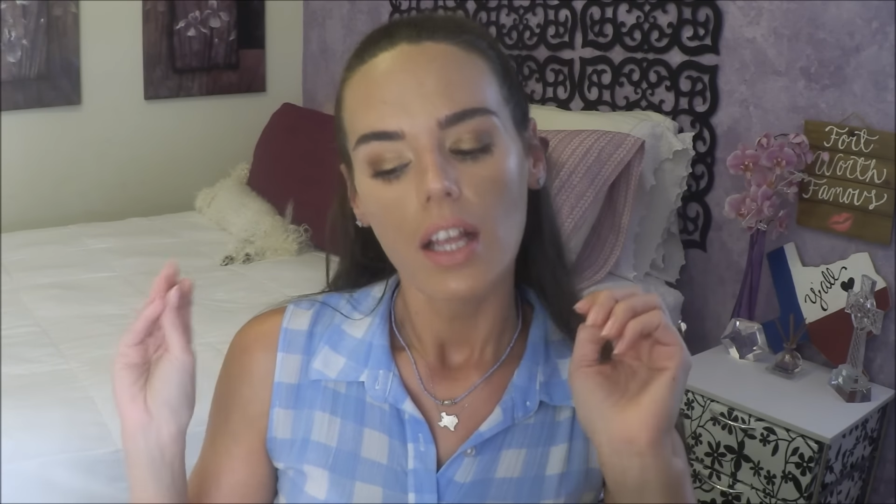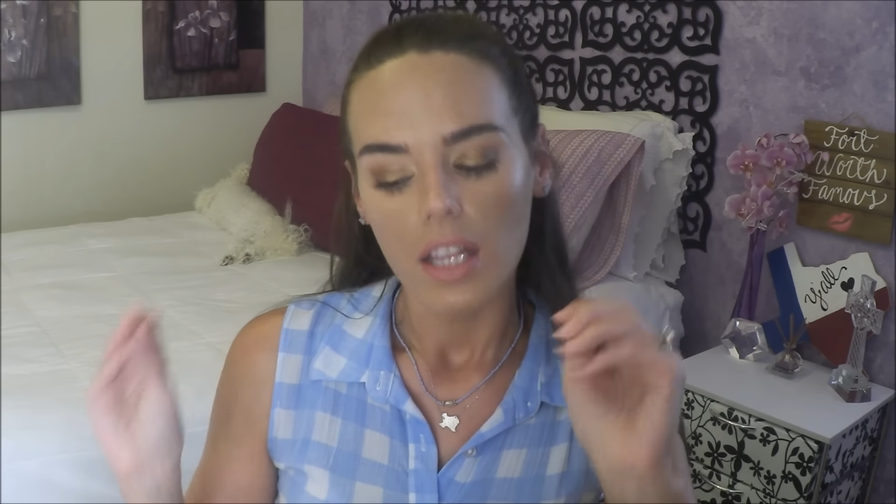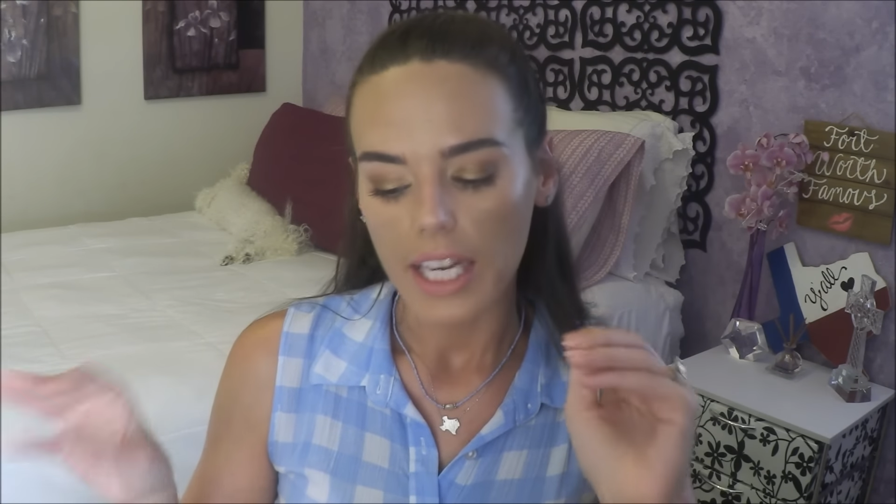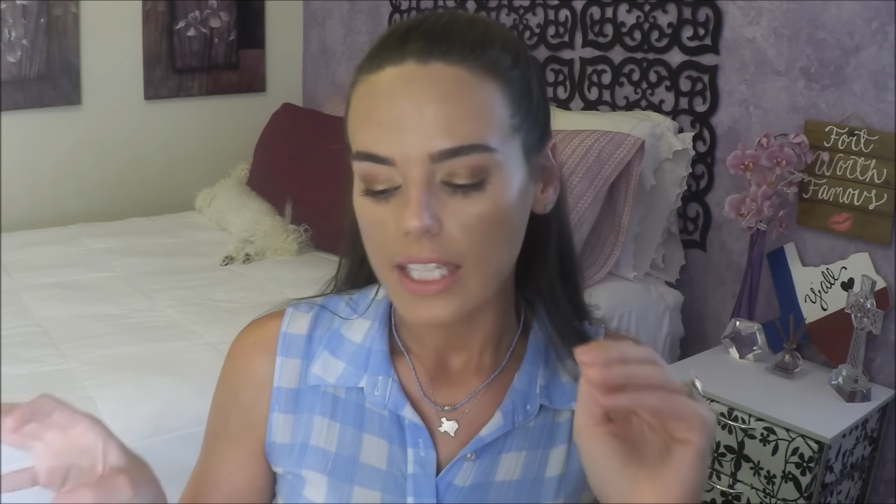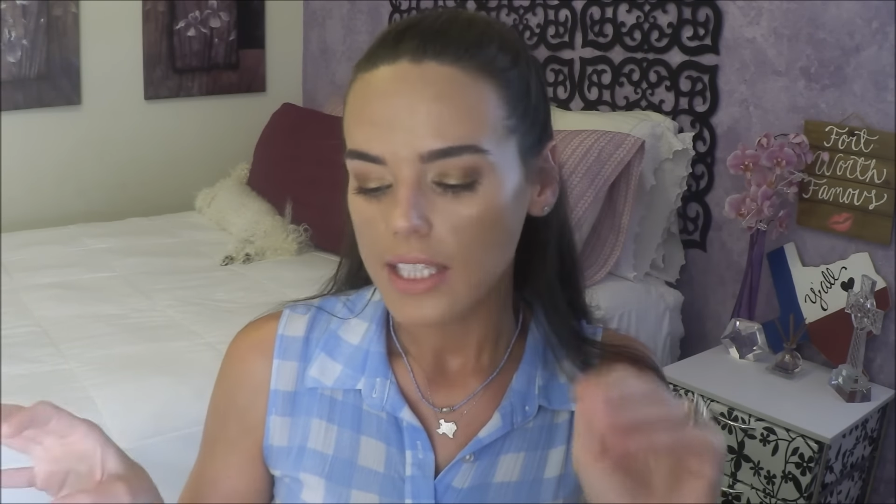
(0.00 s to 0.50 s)

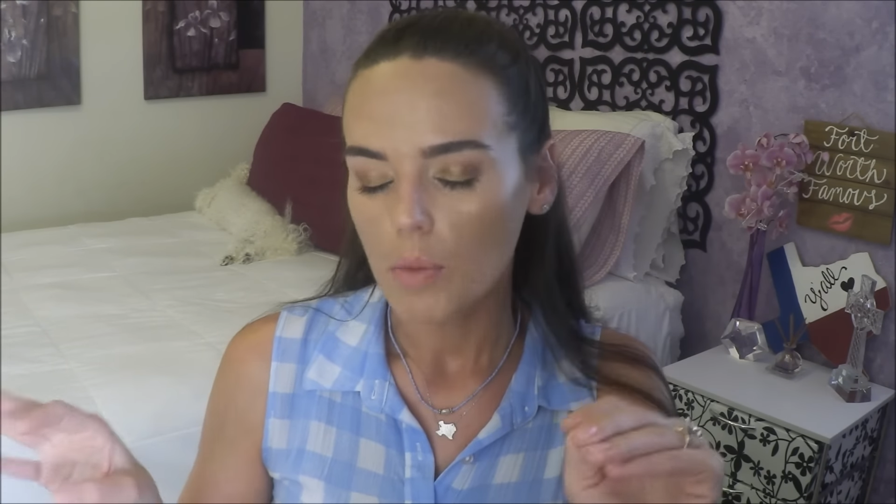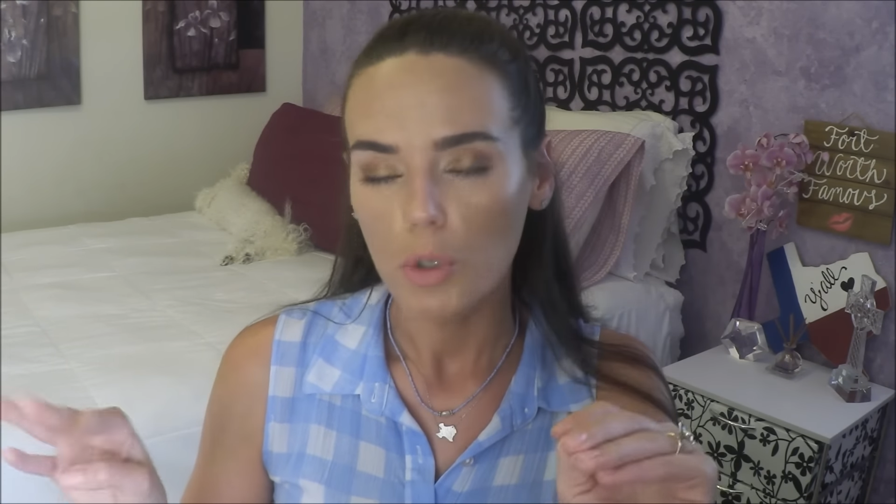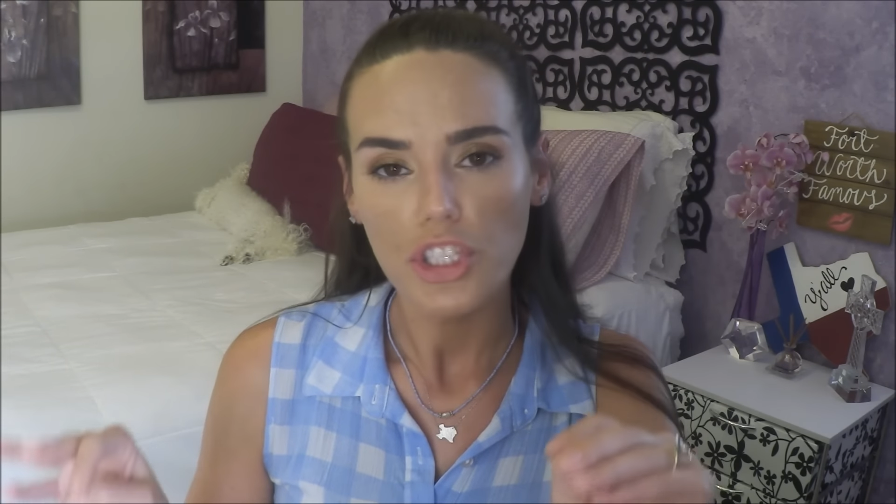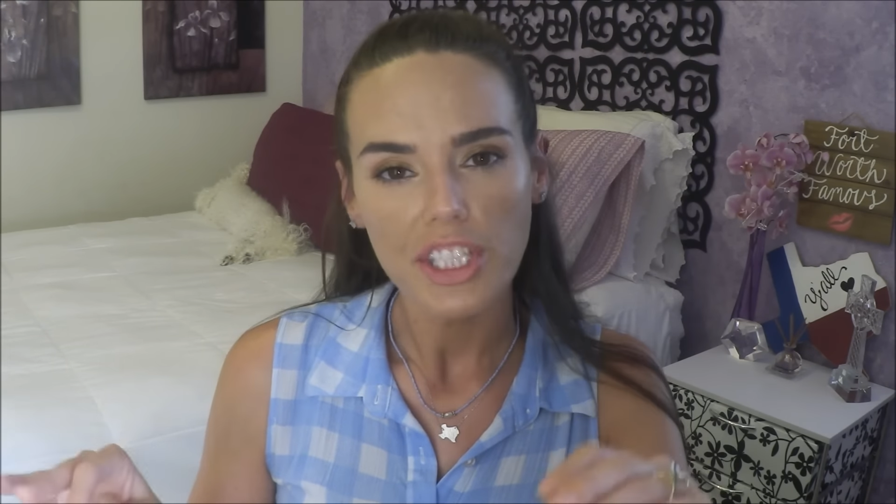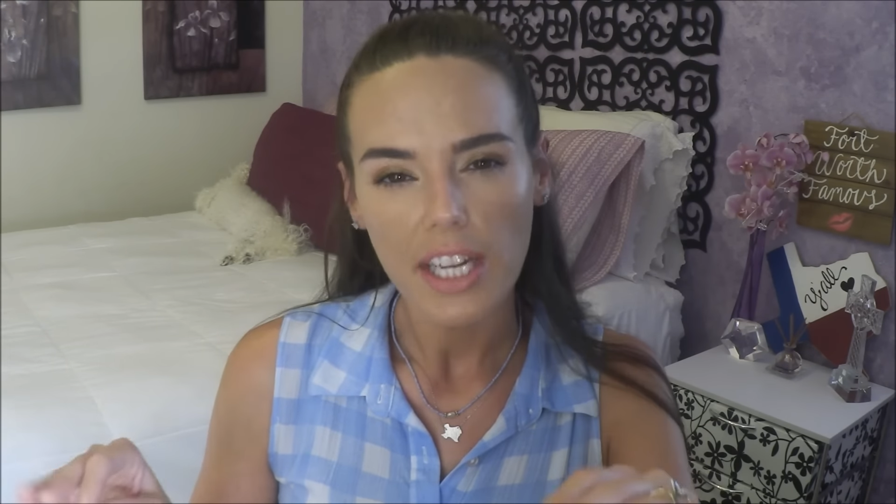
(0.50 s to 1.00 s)
like I said, we're
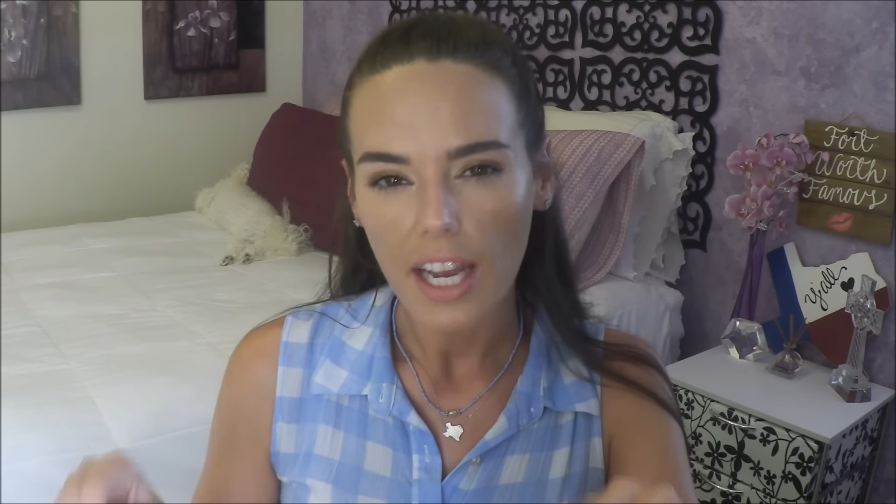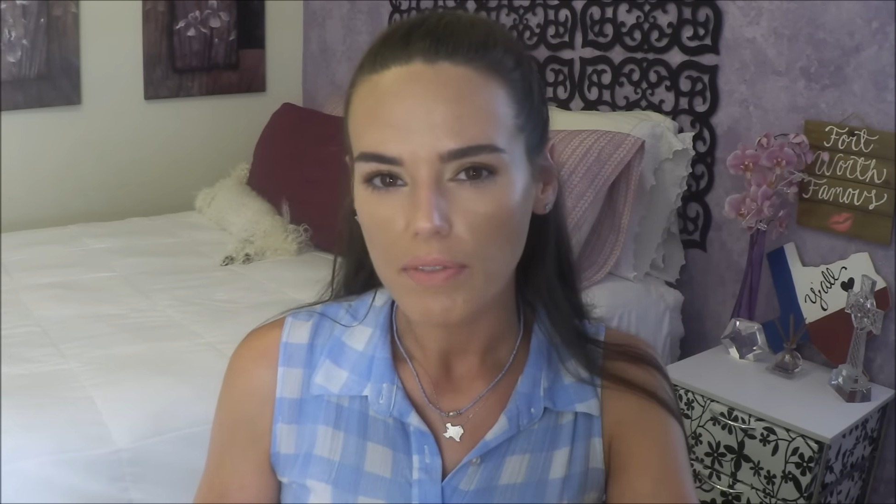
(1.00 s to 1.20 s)
just going to have